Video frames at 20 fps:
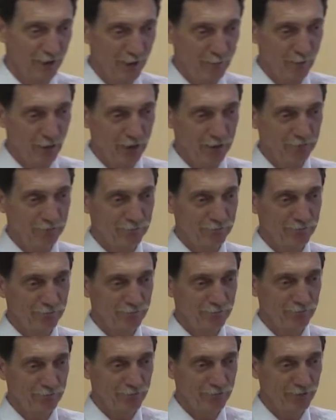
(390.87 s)
You don't know the
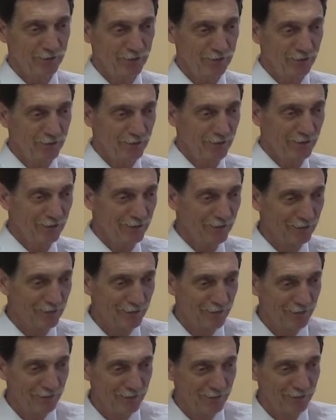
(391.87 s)
date of the
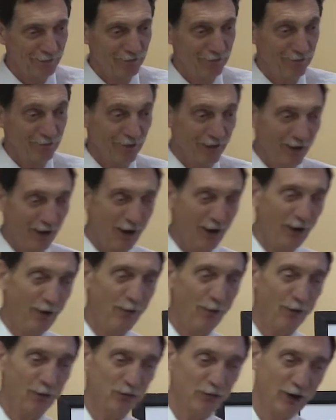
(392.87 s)
midterm, do you? No,
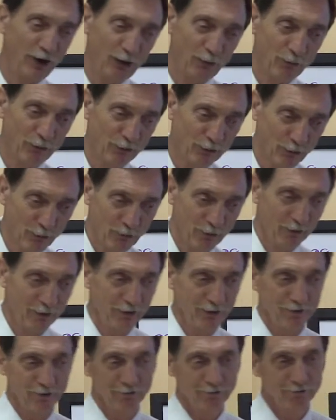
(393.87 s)
we'll see how we're doing
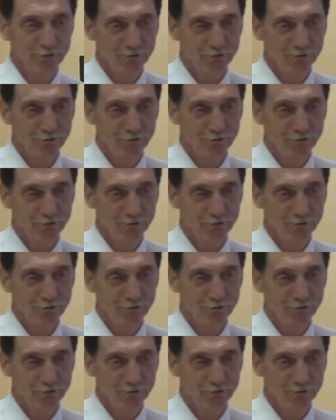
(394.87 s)
here.